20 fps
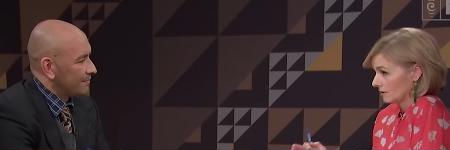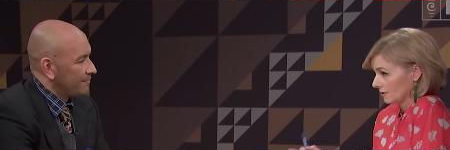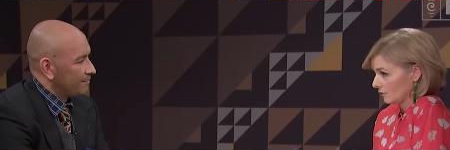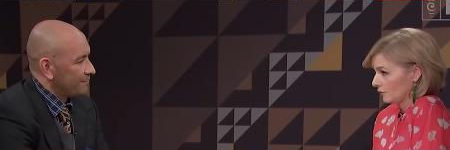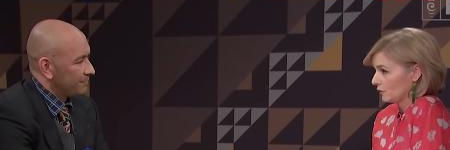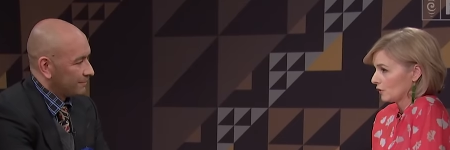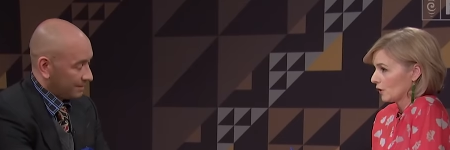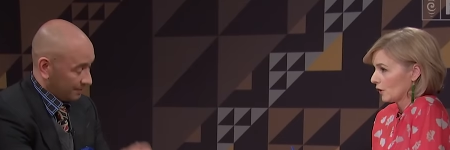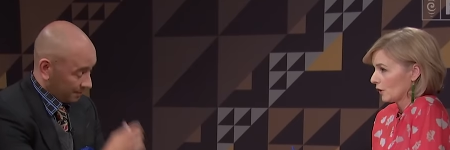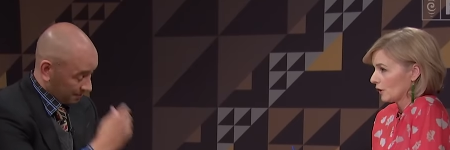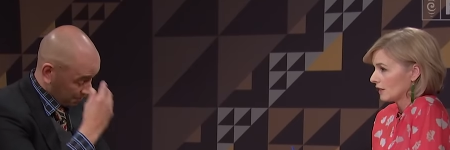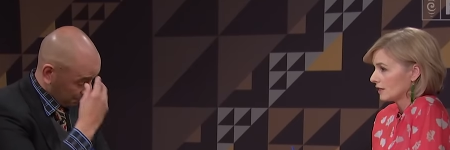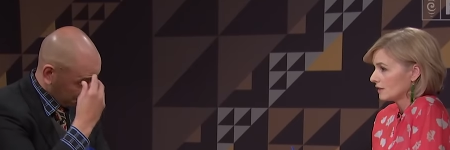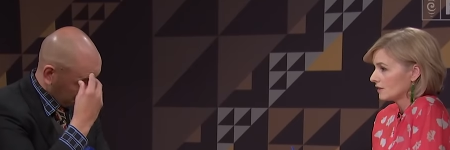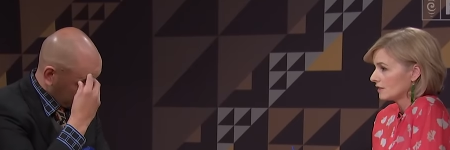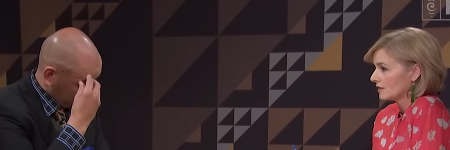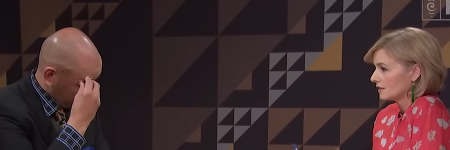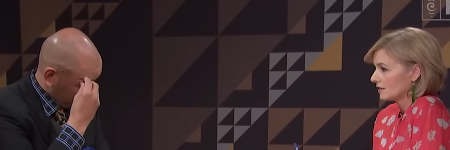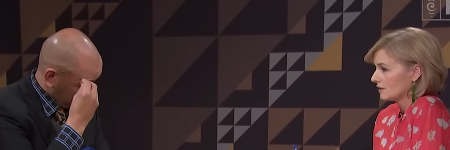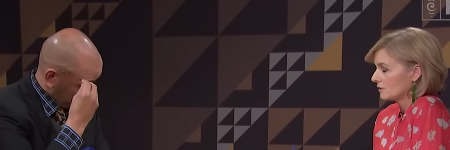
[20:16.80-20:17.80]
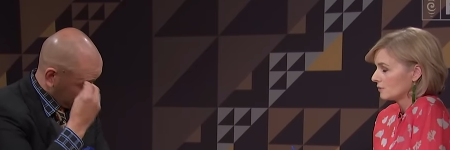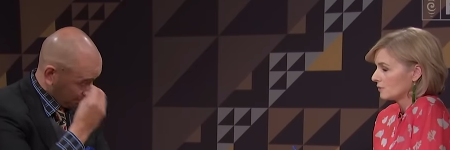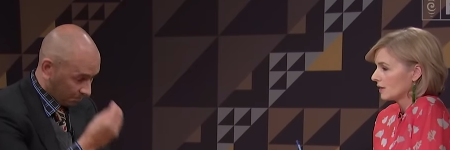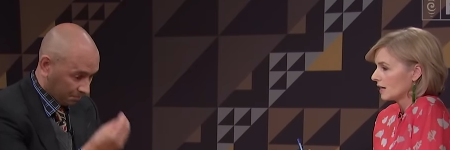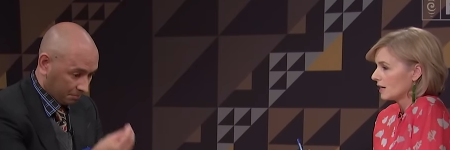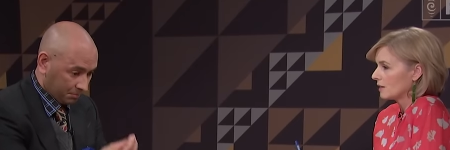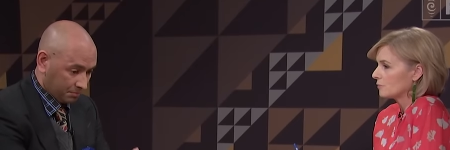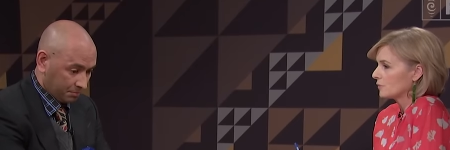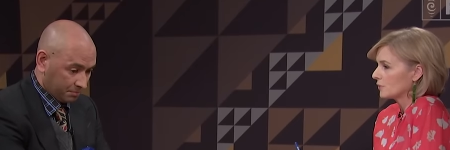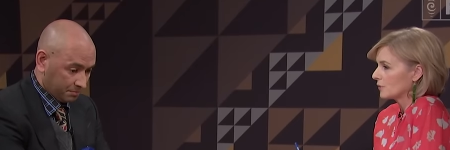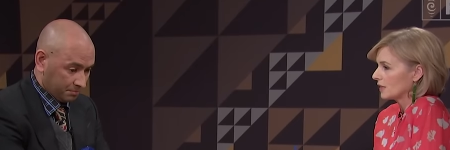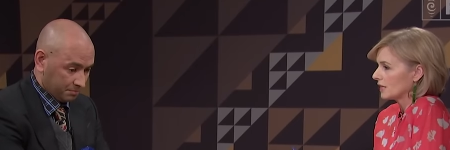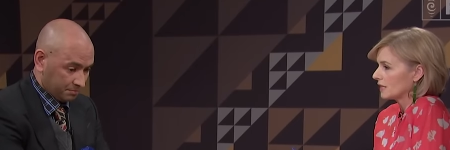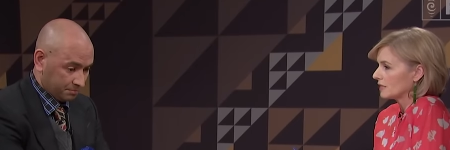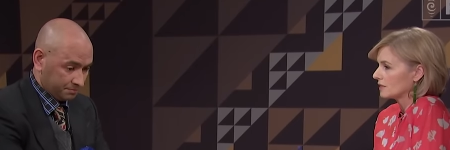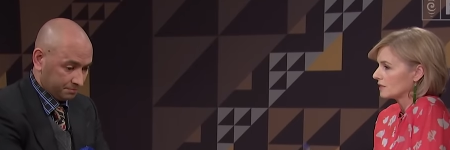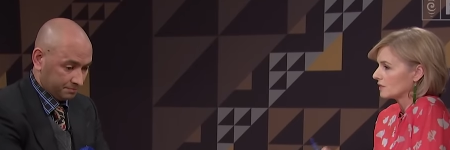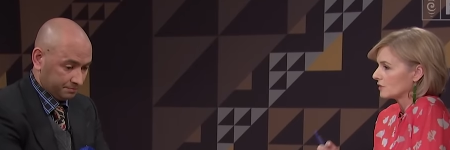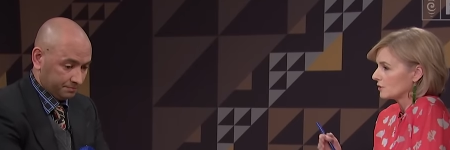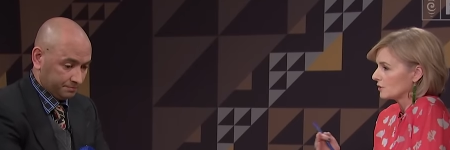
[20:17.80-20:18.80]
Speaker 1: if you're going into settle
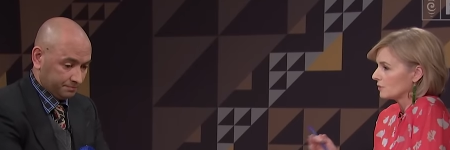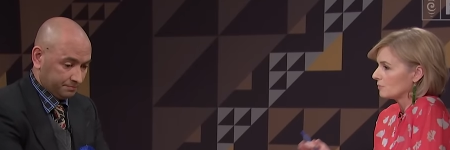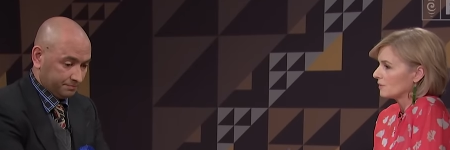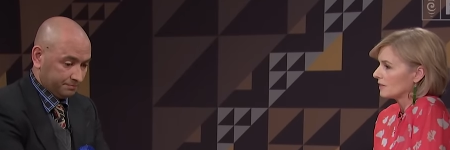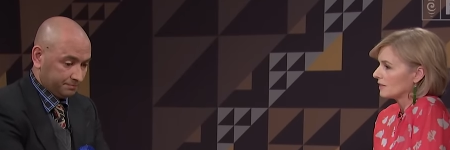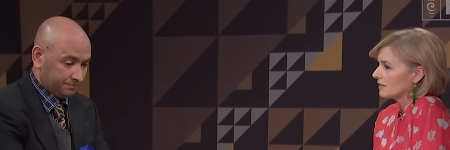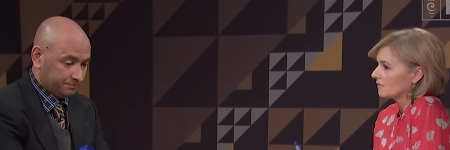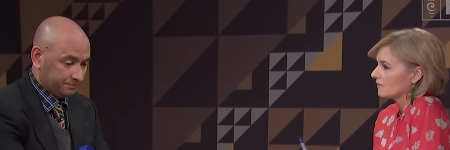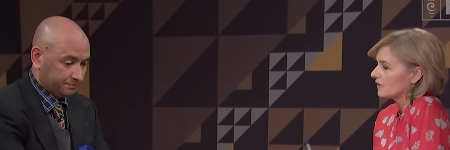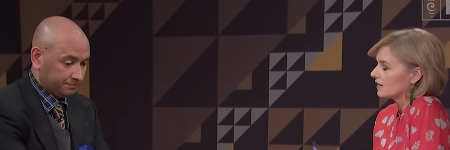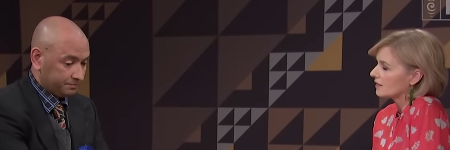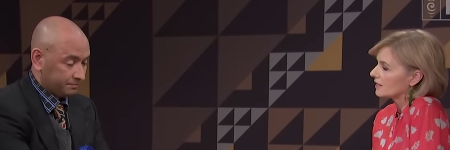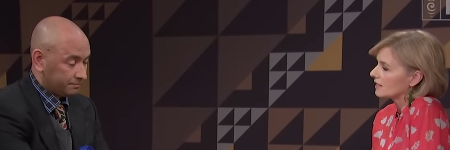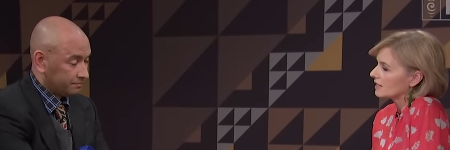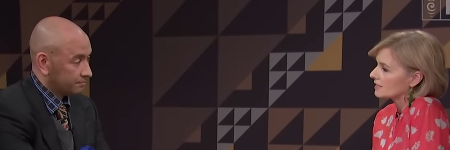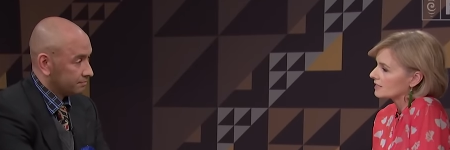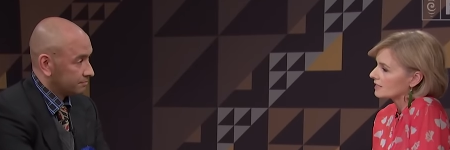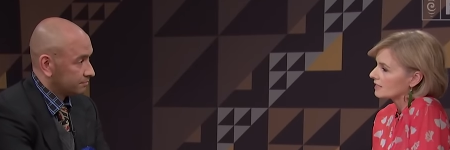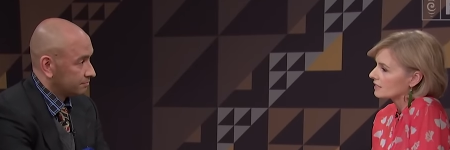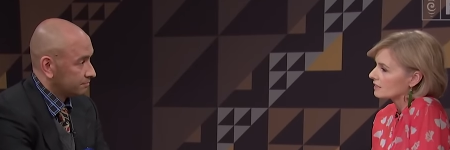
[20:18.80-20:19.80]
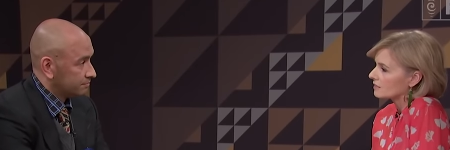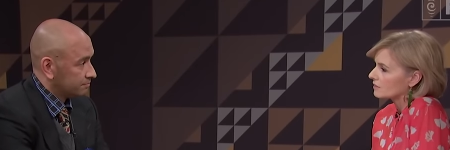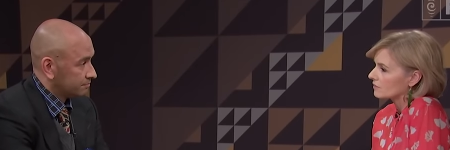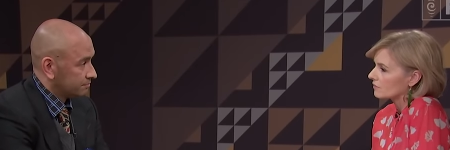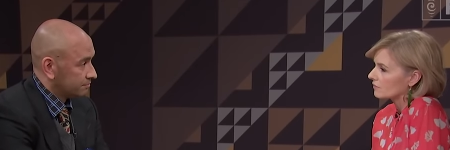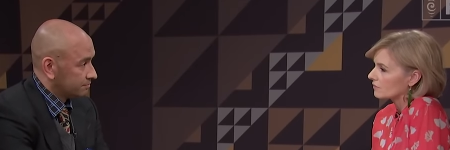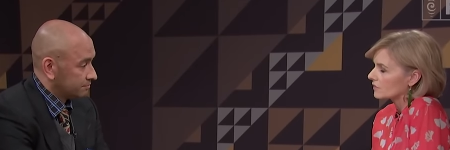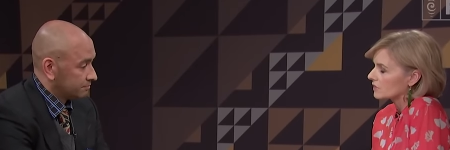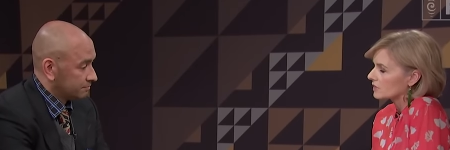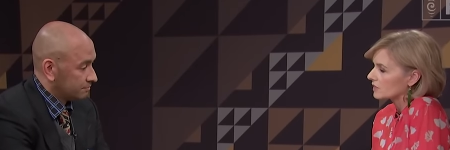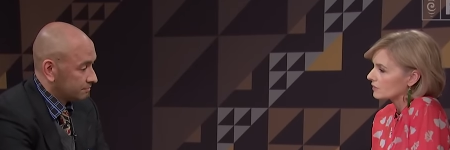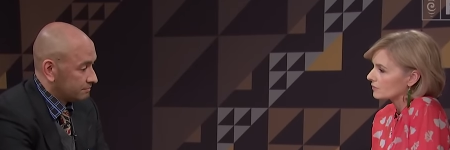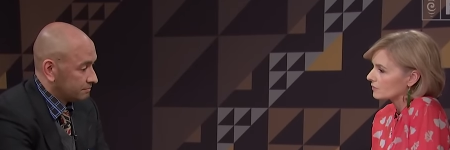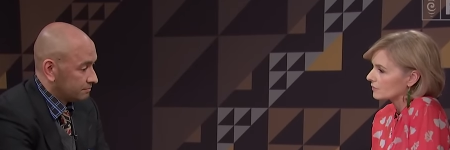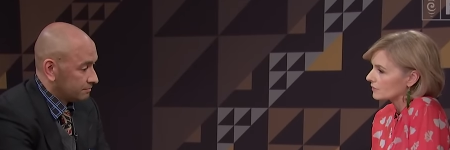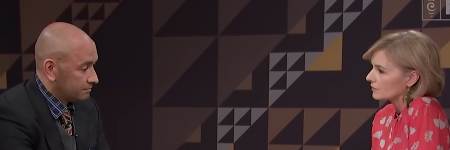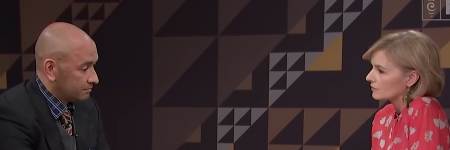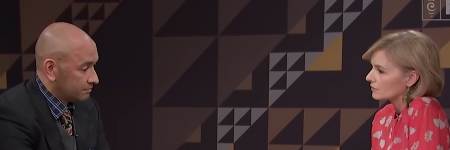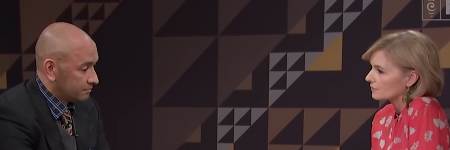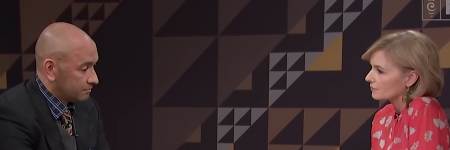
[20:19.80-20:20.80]
Ngāpuhi, did you believe that they ceded sovereignty or
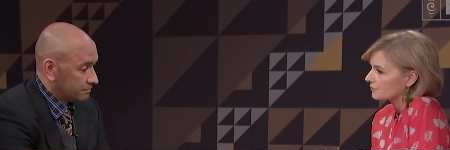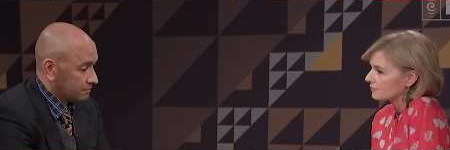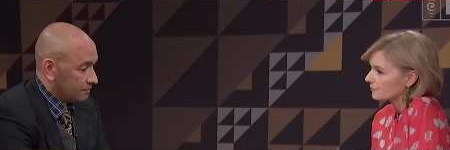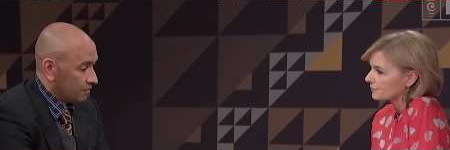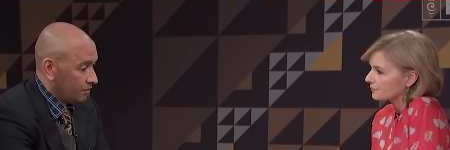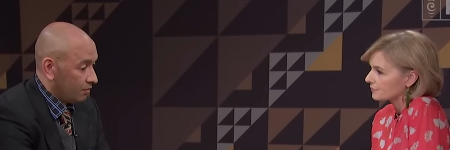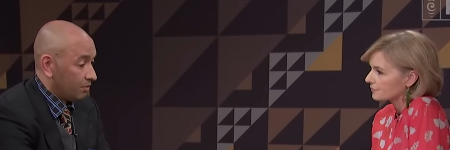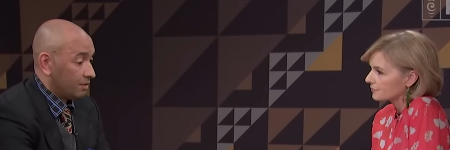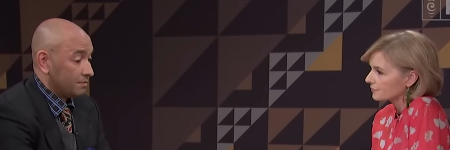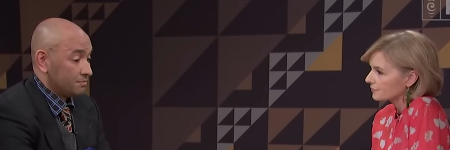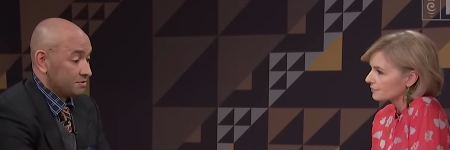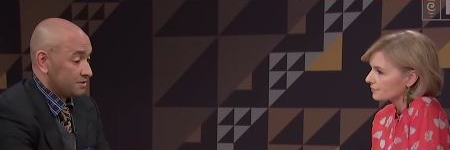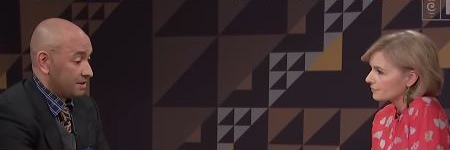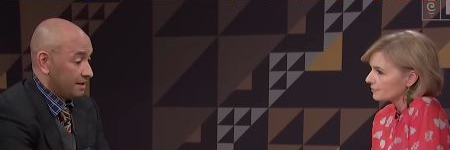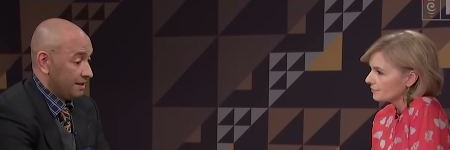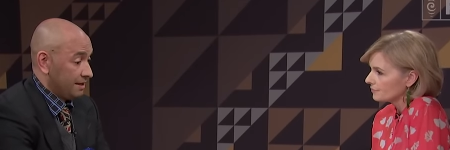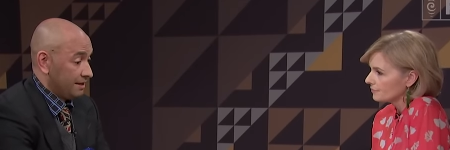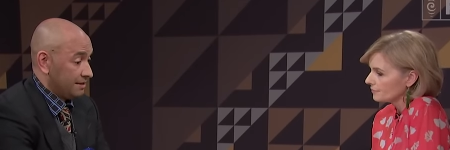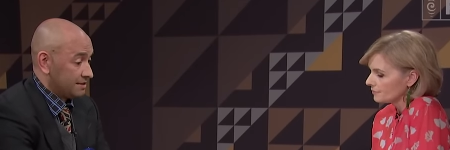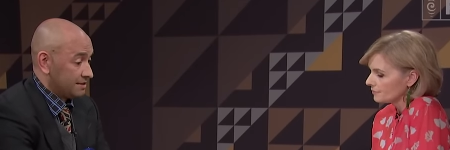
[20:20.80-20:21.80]
not?
Speaker 2: All I'm saying